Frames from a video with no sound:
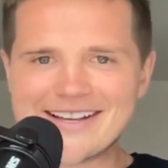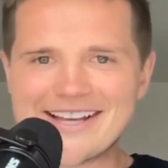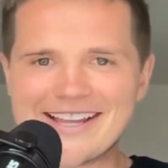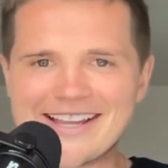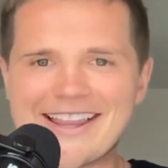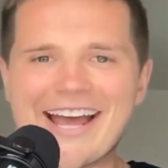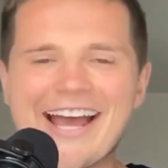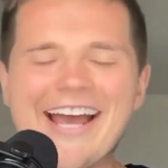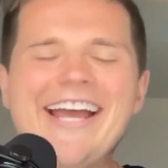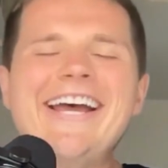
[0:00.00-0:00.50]

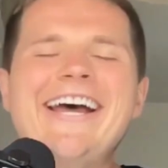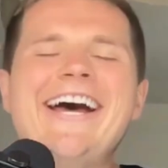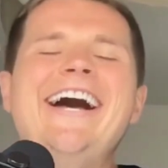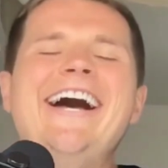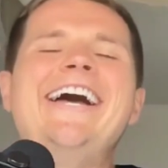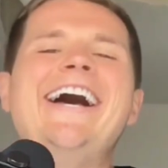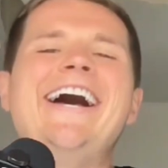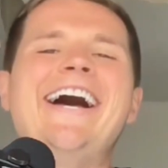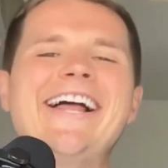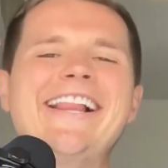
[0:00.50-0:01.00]

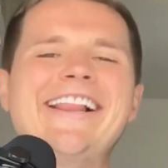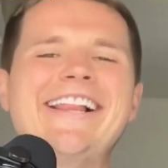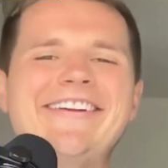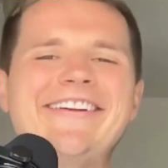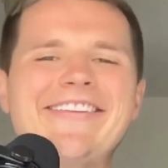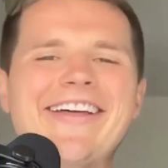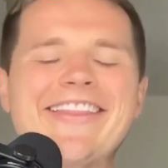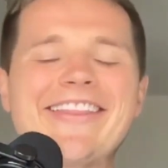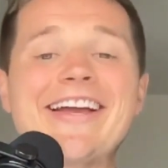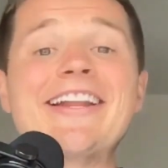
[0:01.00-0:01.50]
I love
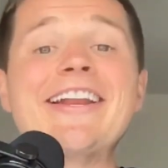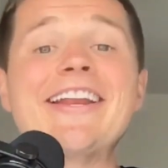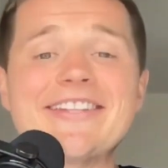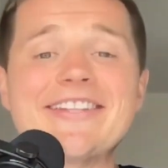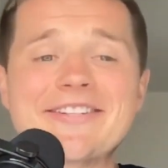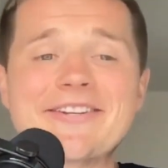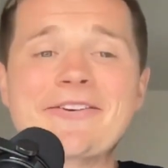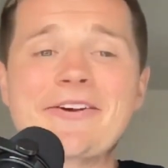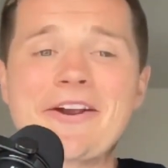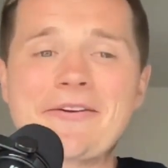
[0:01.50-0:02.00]
that. That is
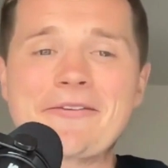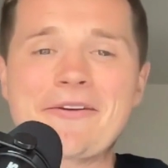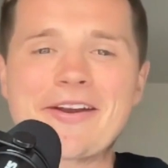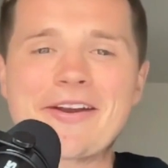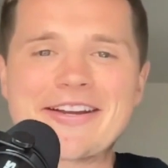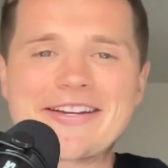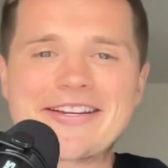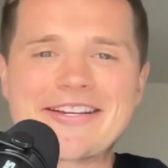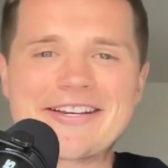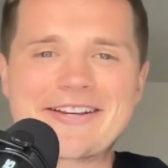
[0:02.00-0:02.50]
a great way
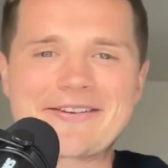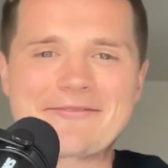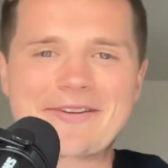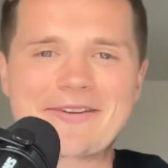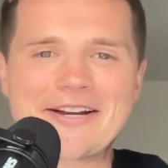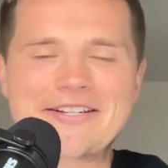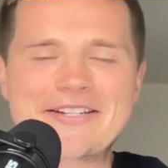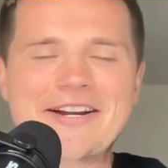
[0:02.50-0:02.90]
to decompress.